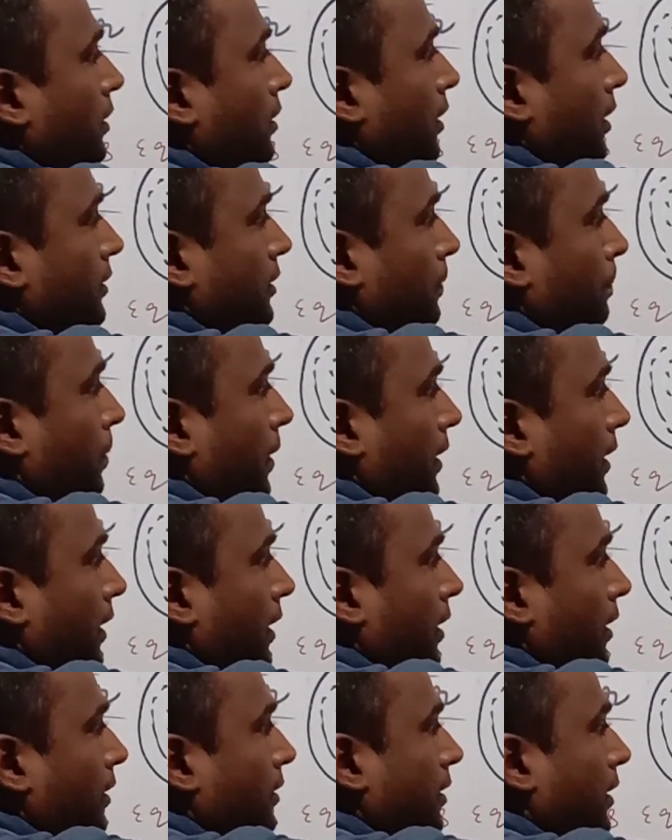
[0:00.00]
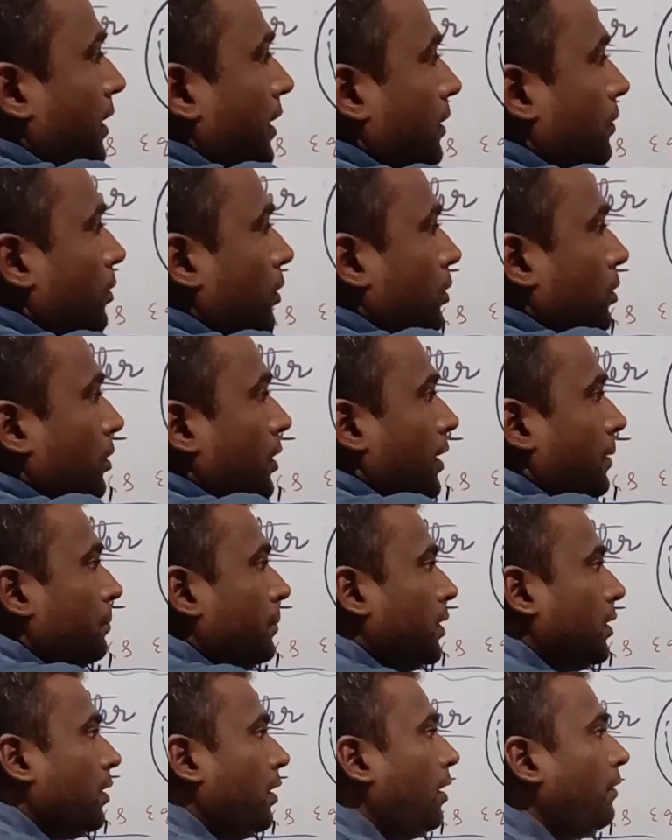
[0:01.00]
charged particles are equal to
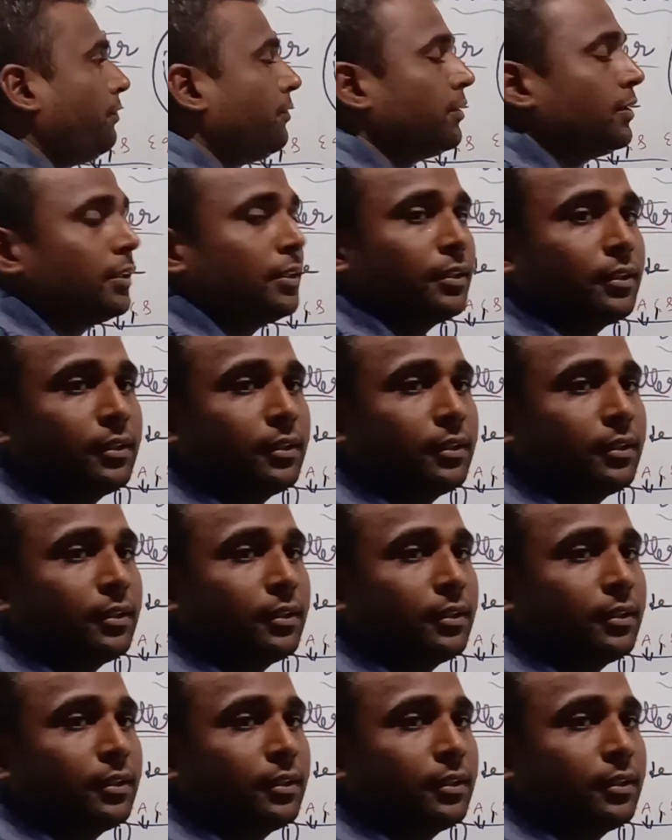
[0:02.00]
number of